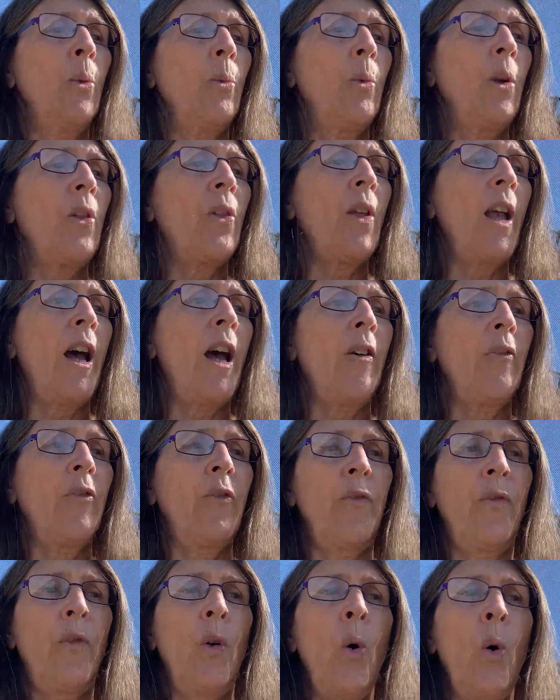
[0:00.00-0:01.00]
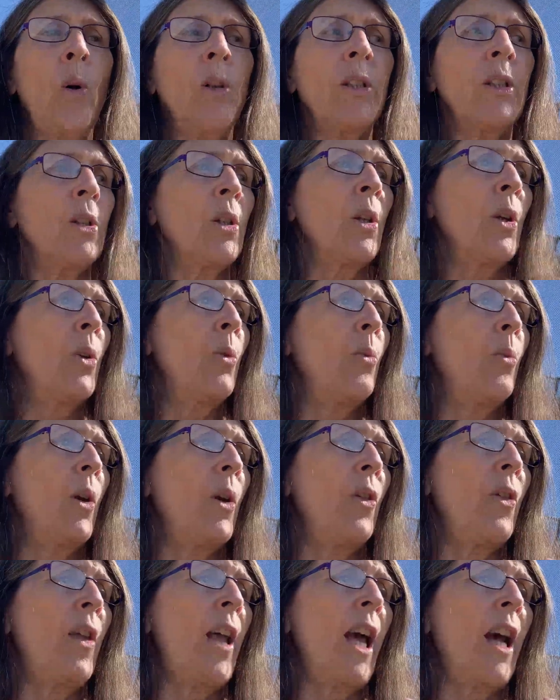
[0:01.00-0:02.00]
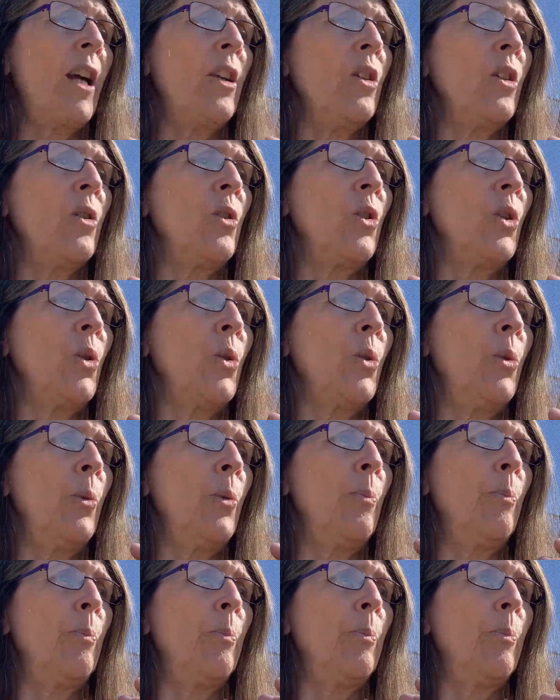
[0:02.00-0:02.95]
without force, without you